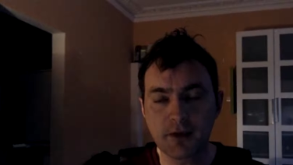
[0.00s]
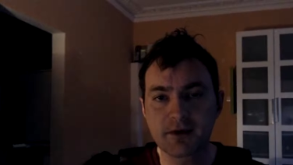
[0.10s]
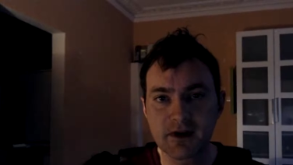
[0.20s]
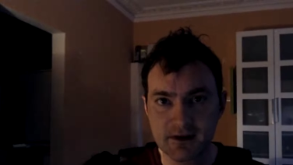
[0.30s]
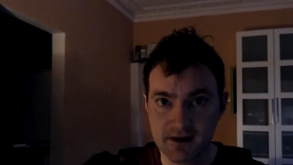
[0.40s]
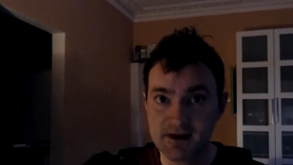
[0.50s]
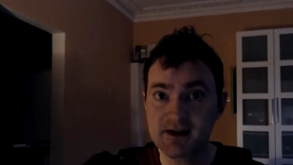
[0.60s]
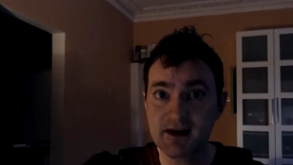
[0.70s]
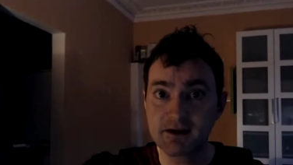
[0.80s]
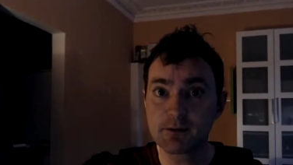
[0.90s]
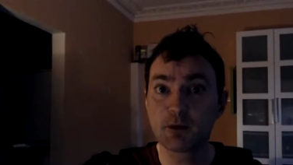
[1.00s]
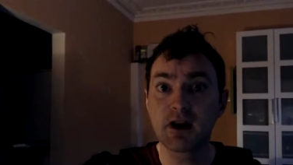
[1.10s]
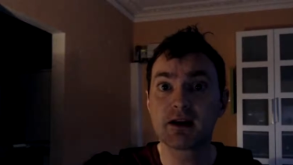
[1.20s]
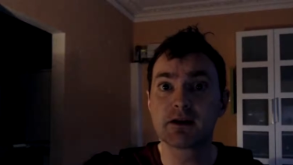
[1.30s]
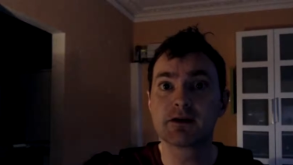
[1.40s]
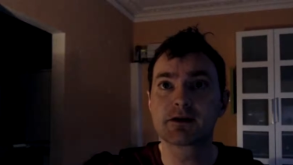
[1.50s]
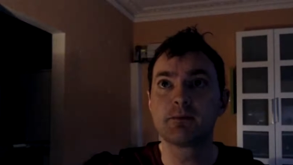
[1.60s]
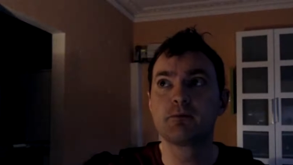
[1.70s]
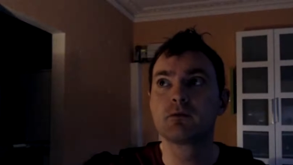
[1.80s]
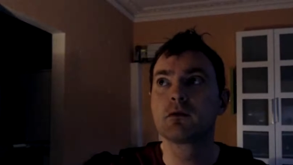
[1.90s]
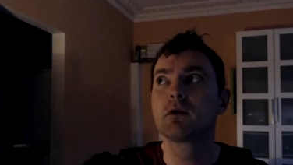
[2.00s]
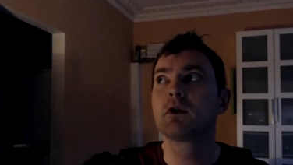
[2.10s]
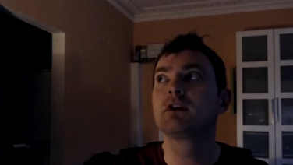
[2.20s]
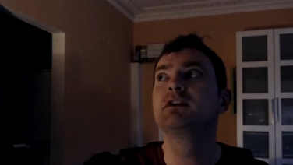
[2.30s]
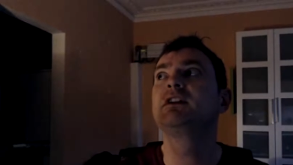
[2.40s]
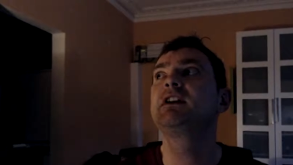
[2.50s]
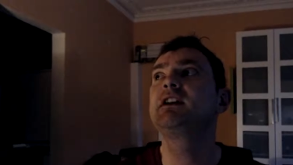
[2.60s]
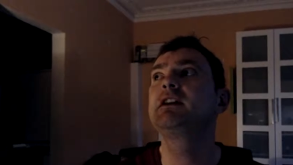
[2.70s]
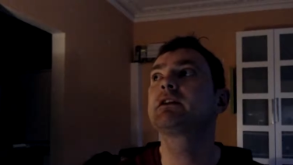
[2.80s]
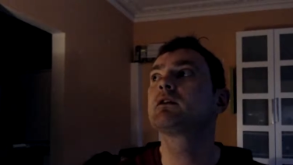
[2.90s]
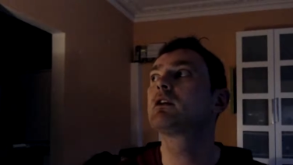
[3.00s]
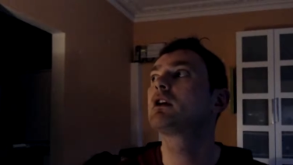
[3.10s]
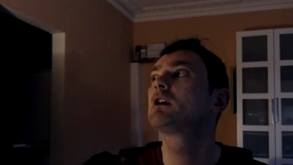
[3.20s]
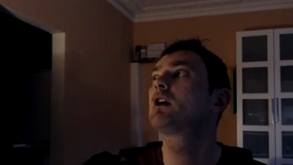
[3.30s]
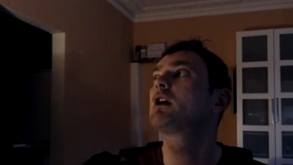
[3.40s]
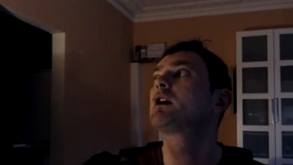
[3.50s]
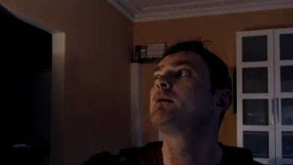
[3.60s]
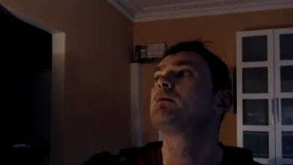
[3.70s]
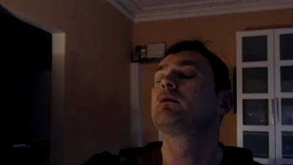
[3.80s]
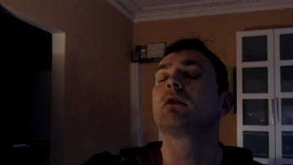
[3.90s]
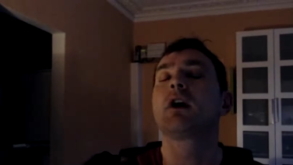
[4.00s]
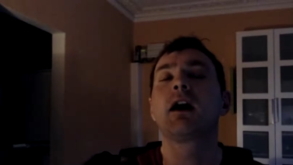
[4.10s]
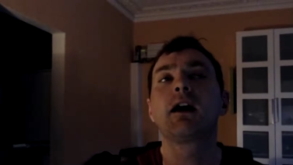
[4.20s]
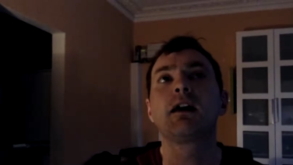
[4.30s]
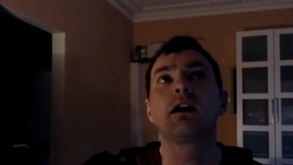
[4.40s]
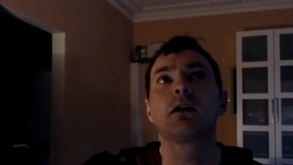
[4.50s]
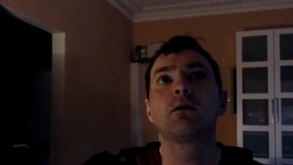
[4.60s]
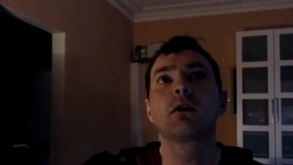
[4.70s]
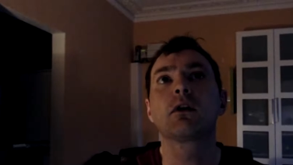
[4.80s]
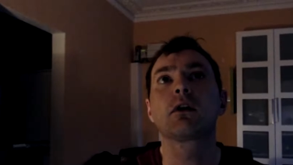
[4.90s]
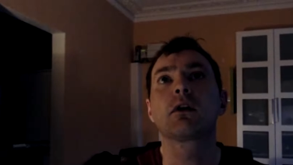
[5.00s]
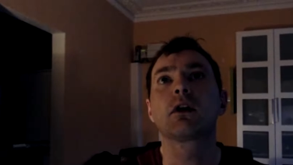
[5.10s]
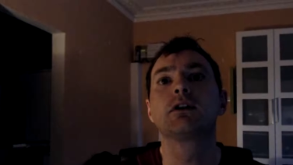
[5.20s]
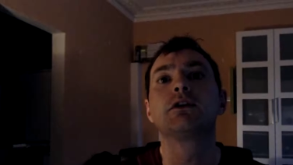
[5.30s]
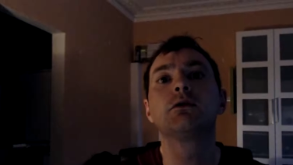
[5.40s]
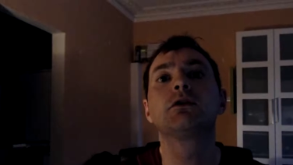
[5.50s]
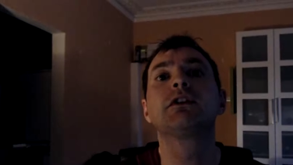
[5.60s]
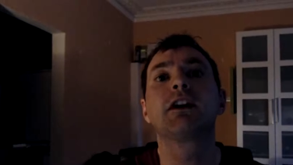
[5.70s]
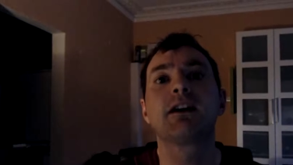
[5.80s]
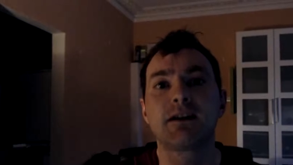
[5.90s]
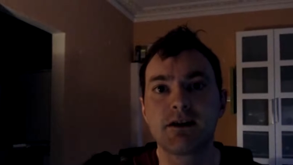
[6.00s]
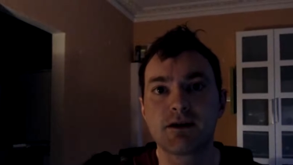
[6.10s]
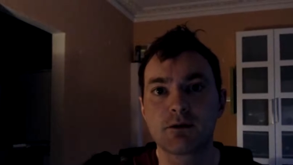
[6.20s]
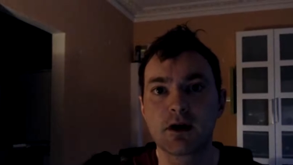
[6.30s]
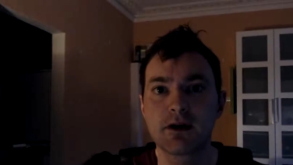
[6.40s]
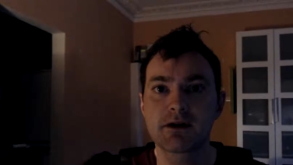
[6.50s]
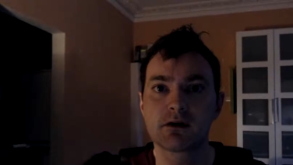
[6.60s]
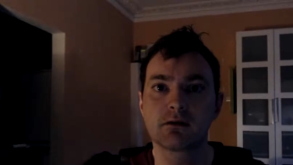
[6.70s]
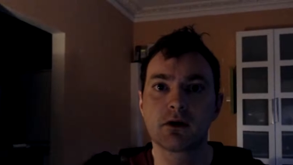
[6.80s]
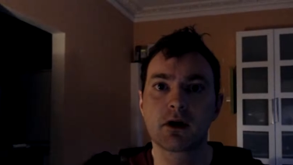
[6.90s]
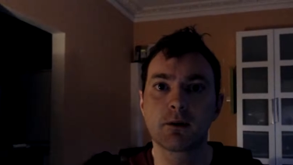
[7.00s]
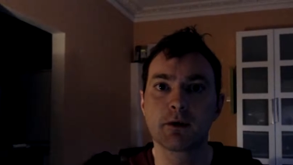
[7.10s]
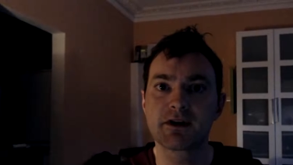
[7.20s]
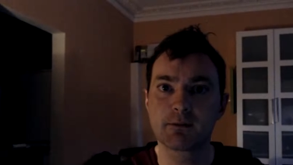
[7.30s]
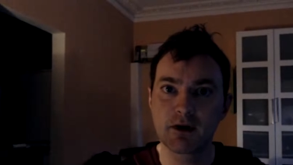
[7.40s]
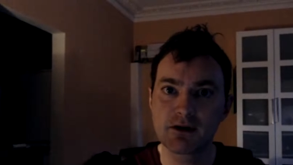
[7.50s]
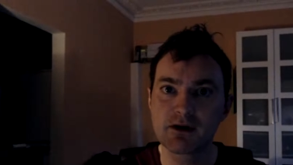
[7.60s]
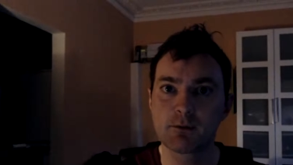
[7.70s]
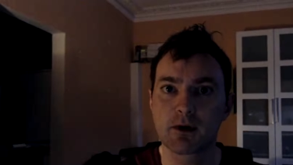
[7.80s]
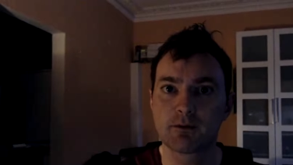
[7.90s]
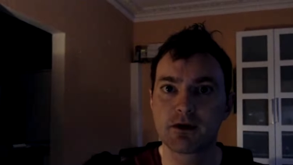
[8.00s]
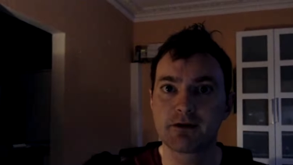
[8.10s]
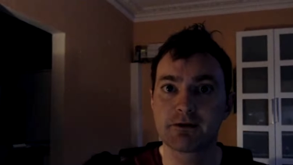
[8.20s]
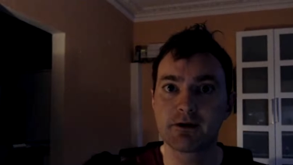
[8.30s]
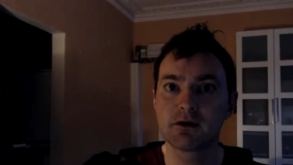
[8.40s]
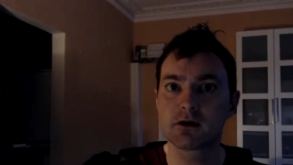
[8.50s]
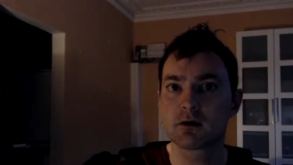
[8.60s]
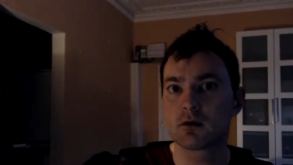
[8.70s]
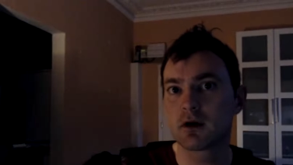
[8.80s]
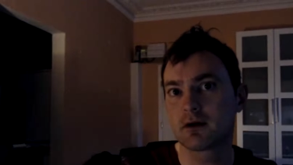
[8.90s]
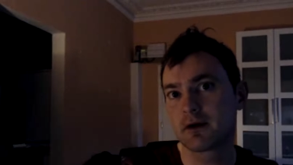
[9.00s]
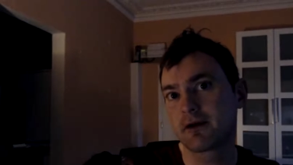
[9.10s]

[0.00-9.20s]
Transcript: this set of players need a do or die situation. As I mentioned in my previous video, if